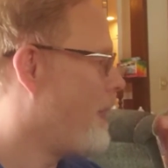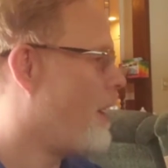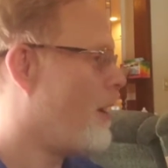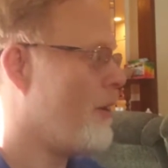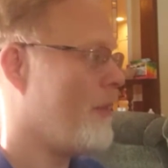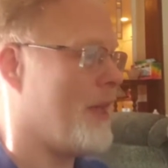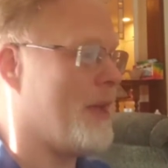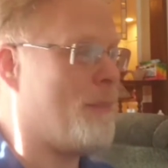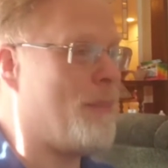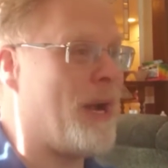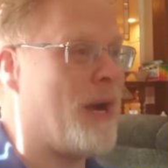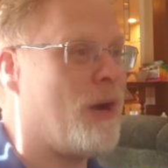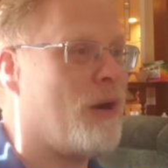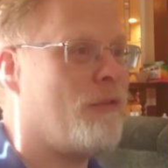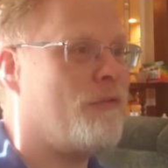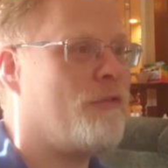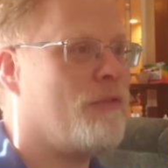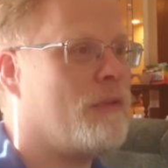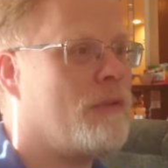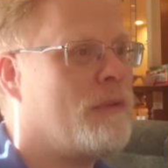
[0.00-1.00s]
are they
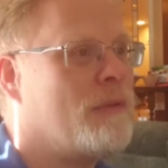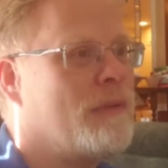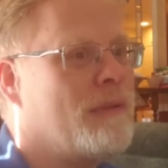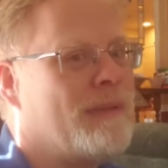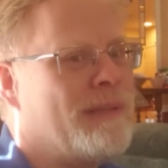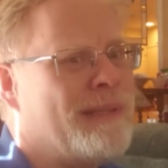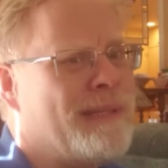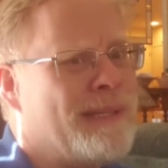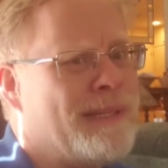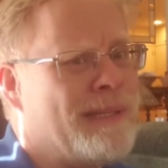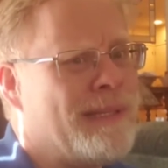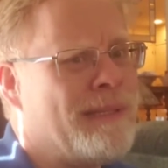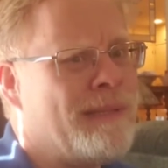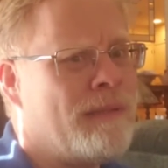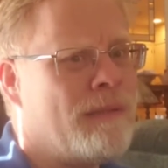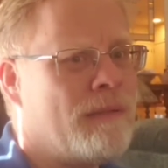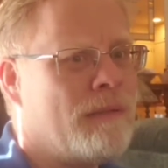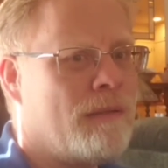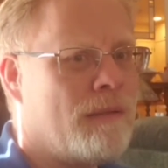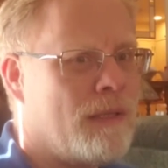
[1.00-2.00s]
powerful? Eh,
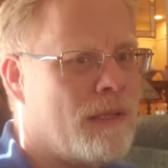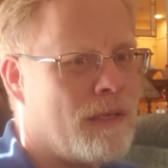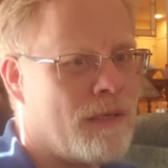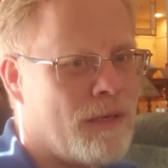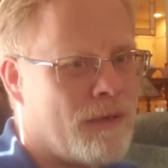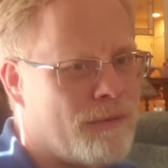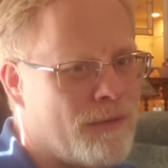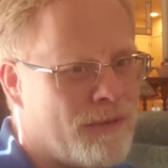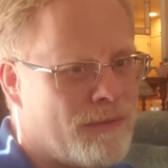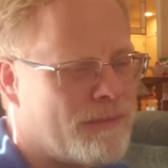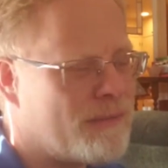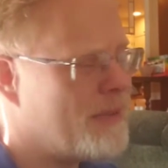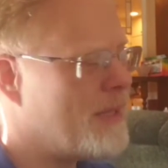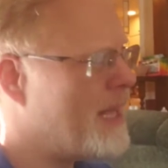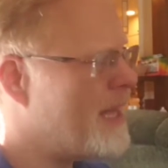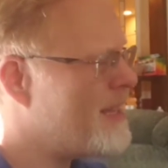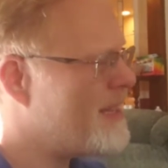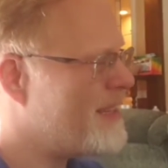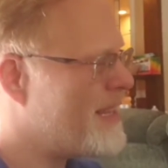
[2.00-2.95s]
they're eh,